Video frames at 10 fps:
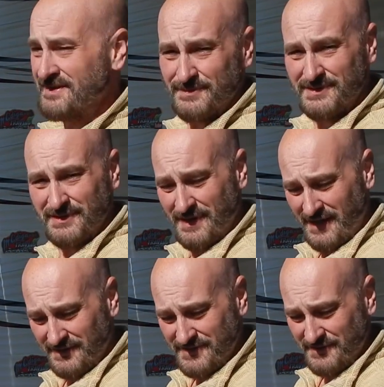was
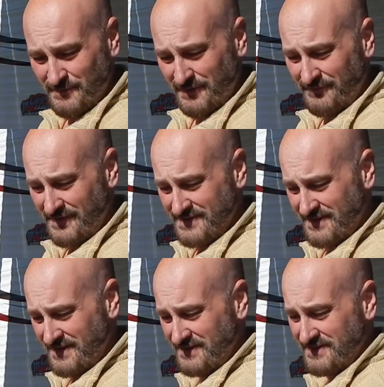
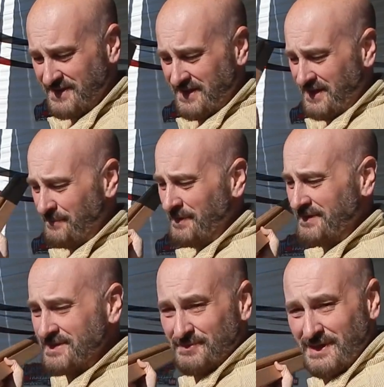$2.25, but
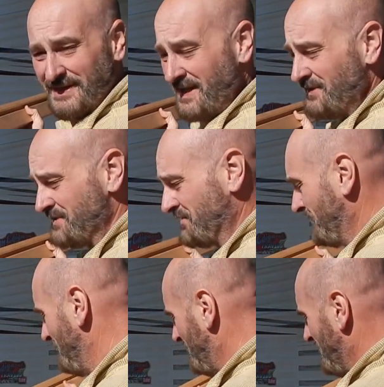this right now is going to
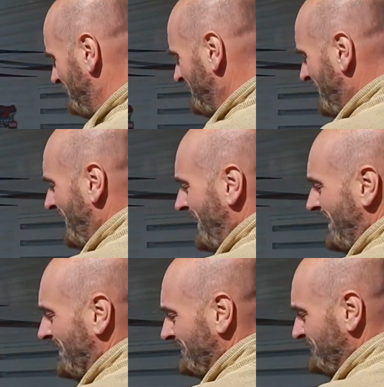become the
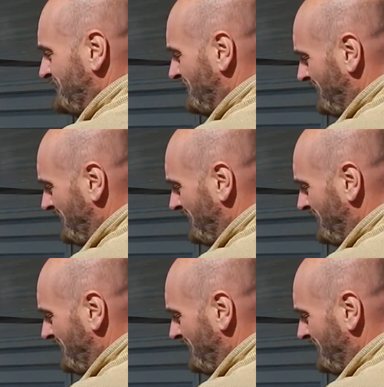edge